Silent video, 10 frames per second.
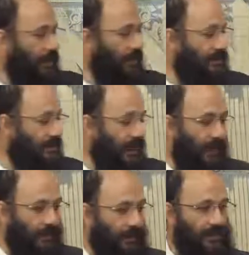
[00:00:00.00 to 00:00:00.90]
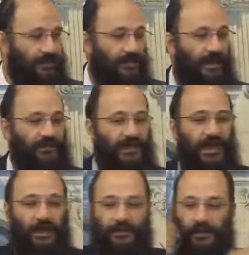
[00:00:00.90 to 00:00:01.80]
Yitzchak is the left
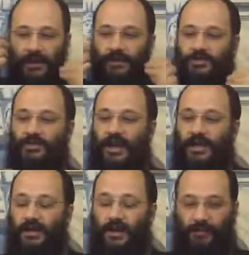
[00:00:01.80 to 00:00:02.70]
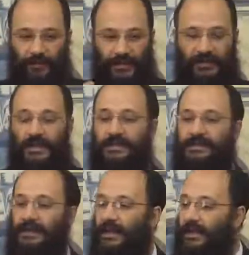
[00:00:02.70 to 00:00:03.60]
hand. Jacob, Bnei
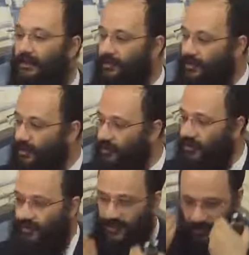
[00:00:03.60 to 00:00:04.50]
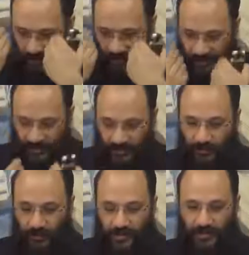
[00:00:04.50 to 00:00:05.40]
Israel, the children of Israel, is the
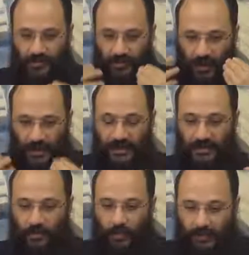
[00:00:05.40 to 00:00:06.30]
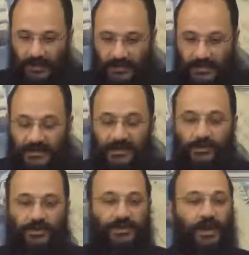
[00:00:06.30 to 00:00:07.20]
torso, is the one that's the
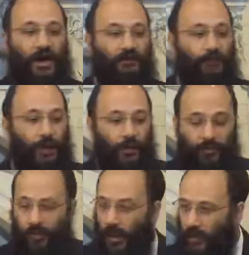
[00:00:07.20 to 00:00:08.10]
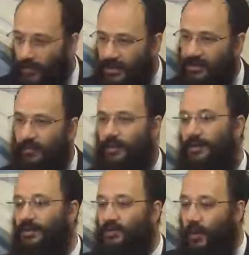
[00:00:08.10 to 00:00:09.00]
synergy of both with each
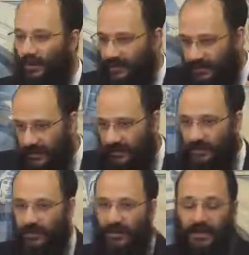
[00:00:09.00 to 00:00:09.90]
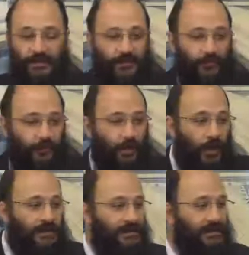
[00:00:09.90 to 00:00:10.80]
one, each quality. That could be a lecture for
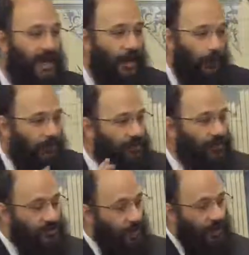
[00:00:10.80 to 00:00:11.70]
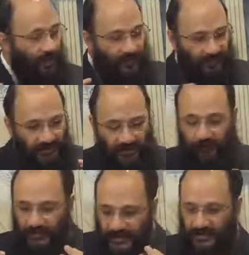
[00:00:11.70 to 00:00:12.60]
6 hours just talking about the
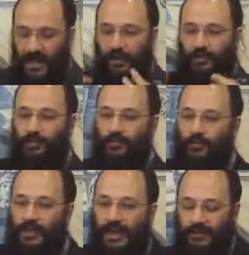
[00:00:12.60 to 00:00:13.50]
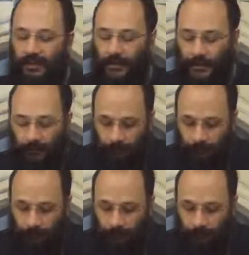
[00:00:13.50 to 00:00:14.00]
differences and how do we get there.